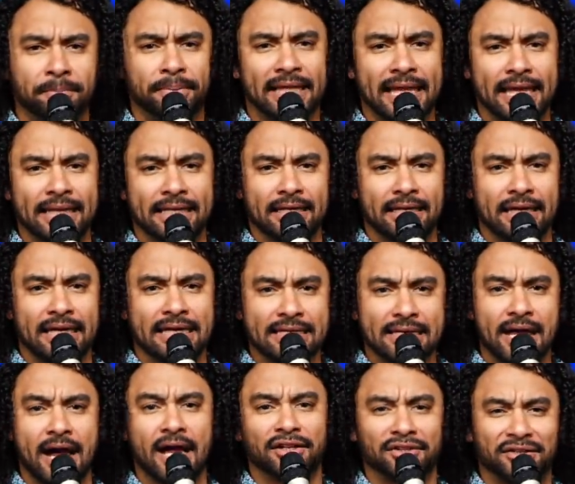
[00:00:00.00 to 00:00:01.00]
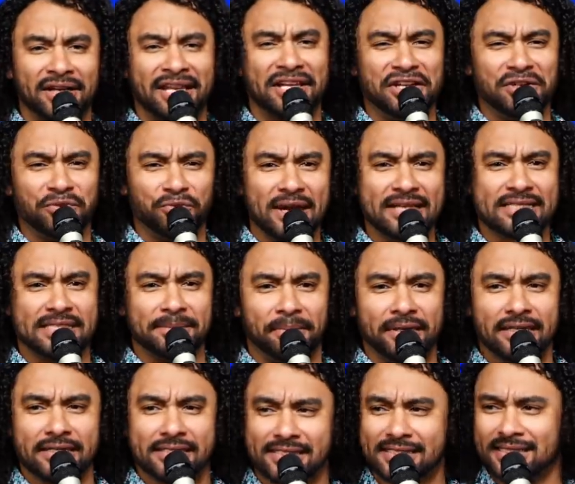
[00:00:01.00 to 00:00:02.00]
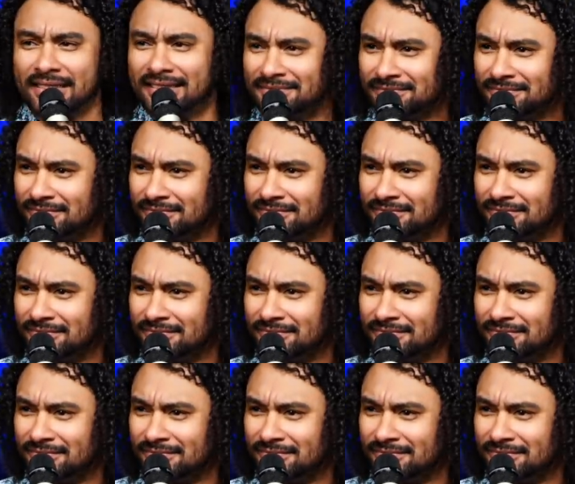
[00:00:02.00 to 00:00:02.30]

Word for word: planet and not learn any recipes?